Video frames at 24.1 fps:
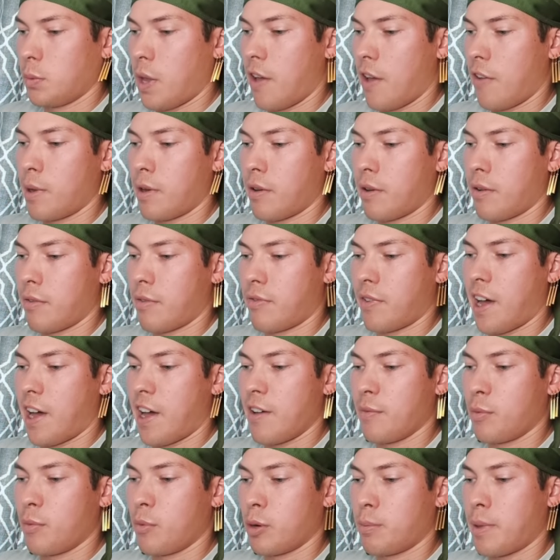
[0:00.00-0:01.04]
So we have about
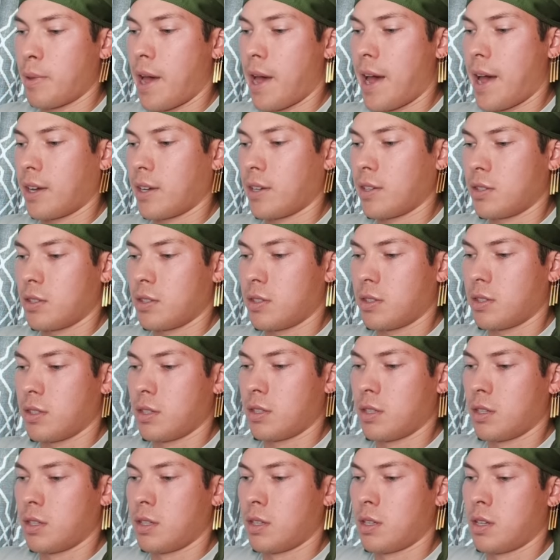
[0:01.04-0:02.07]
five more
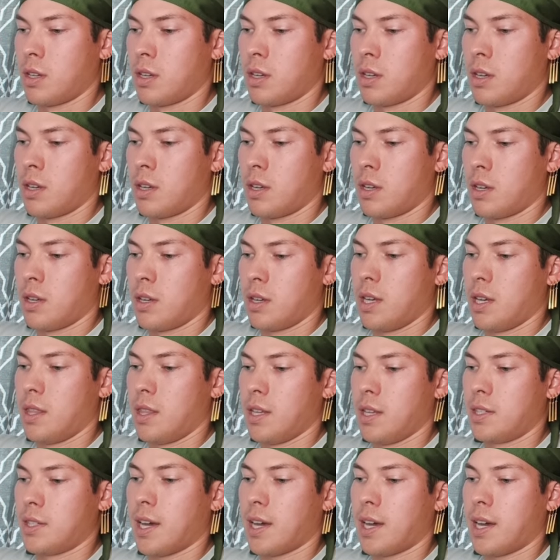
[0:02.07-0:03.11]
packs
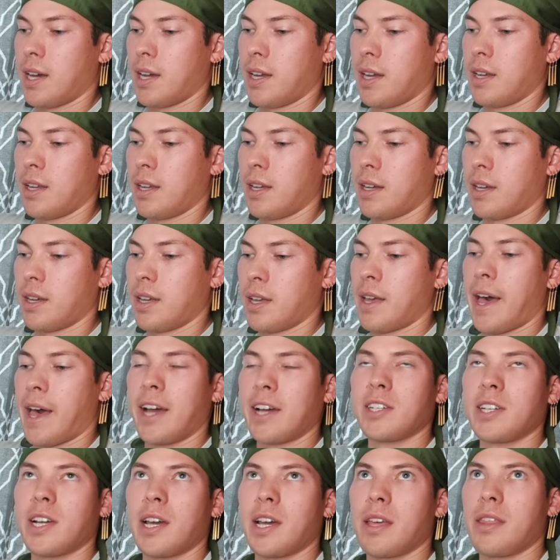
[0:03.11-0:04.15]
in this side.
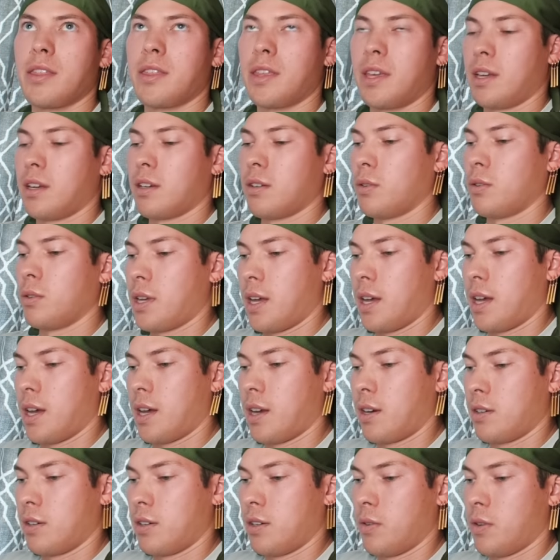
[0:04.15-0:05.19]
Actually, I think,
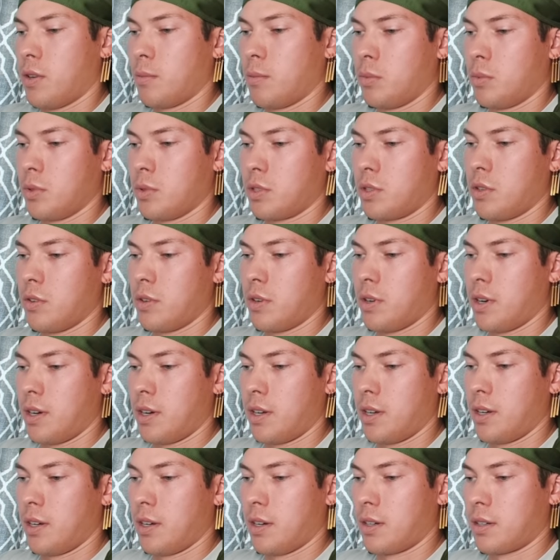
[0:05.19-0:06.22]
okay, I don't know what what's going on
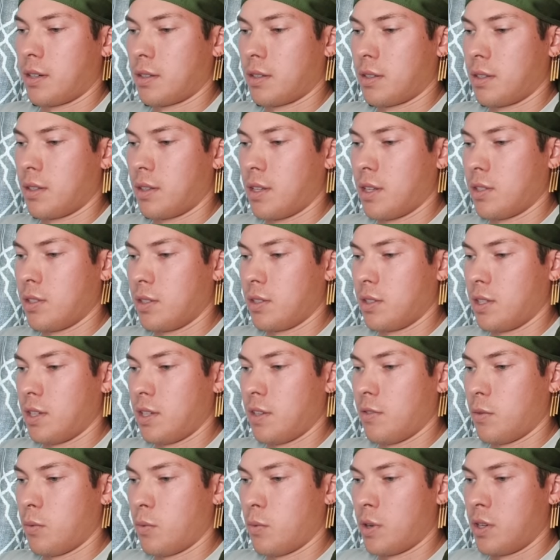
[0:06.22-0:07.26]
here. This is
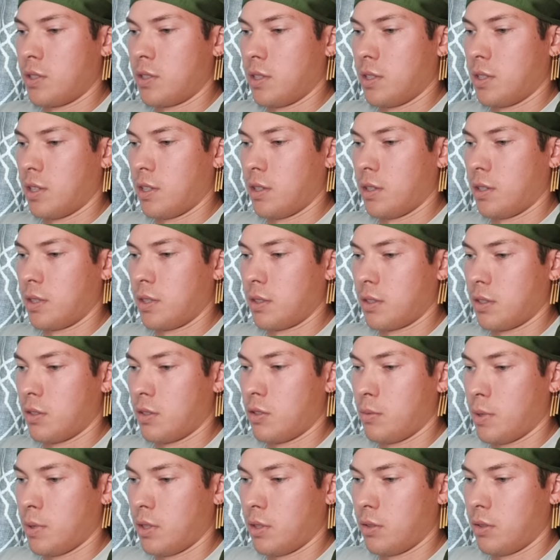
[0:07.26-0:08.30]
even worse than the other one.
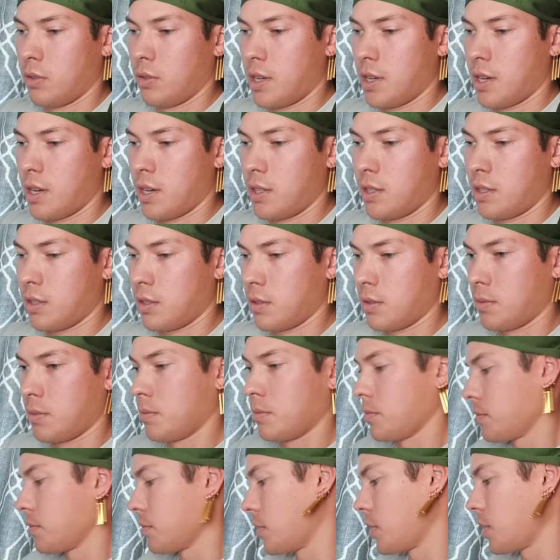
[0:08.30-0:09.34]
Oh my lord, guys.